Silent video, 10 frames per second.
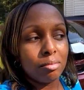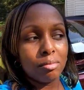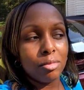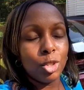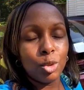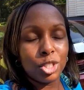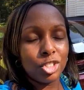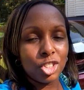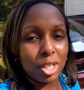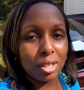
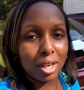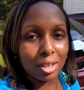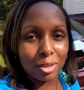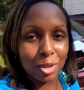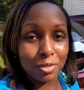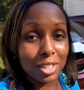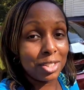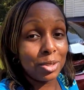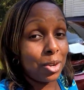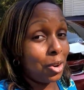newest gen. I don't know if that's
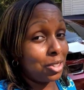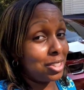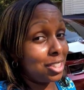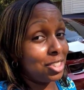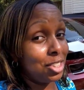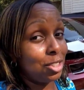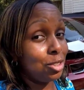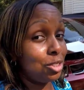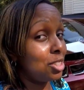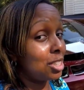still called a 6th
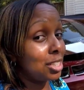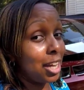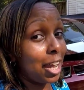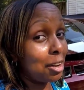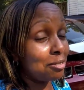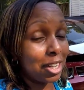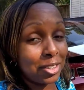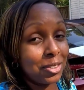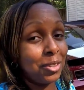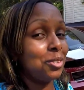gen, 6.5. I
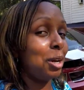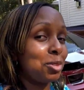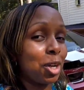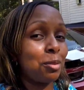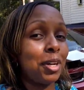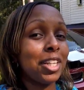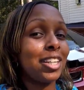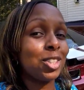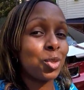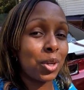don't know. I'm talking about
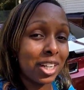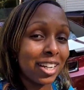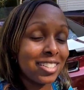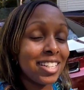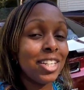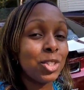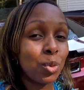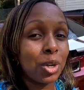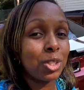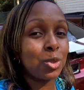like the 2019,
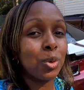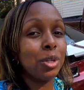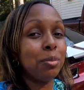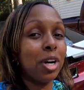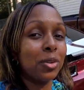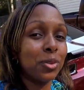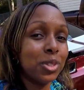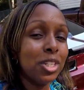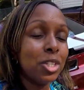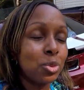2020 model,
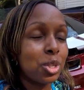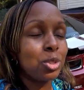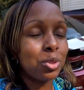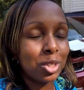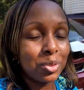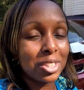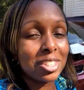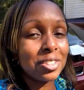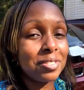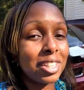2021,
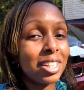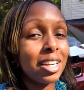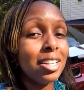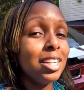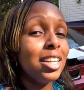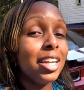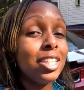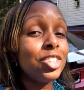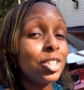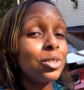stuff like that.
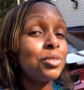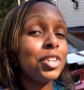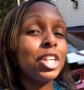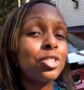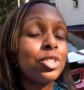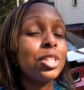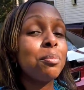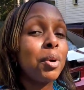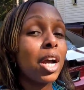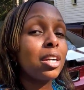In general, if you're interested
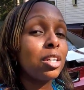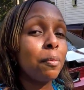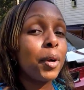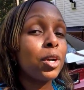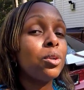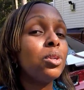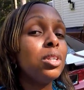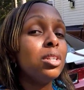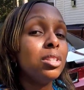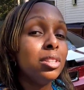in buying a Camaro,
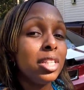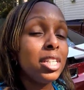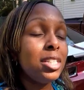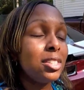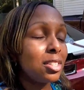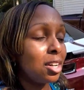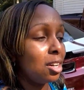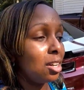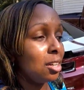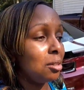these
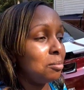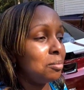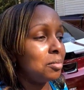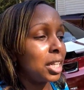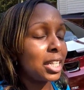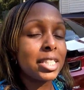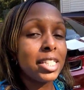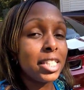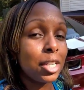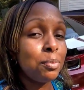I guess
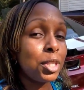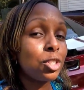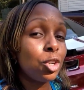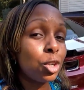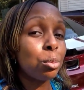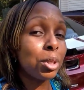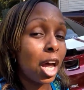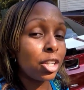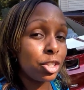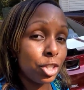these tidbits could
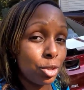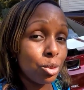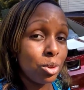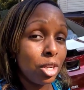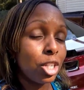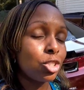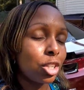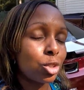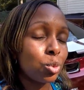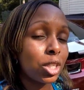apply to you. So
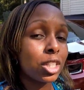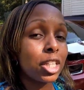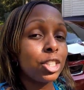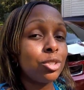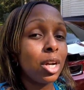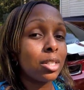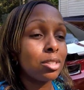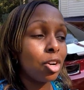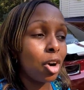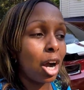I just wanted to let you
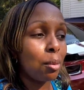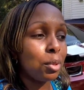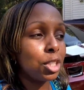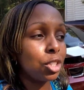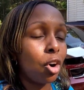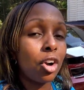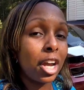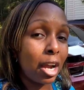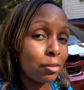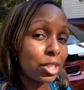guys know how much on
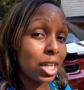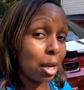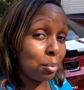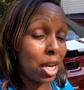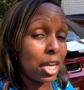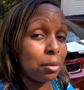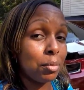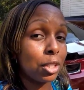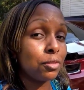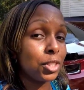average I'm paying a
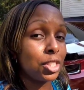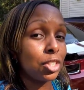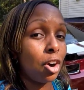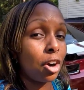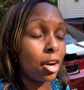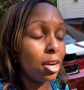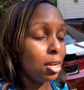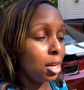month for this car.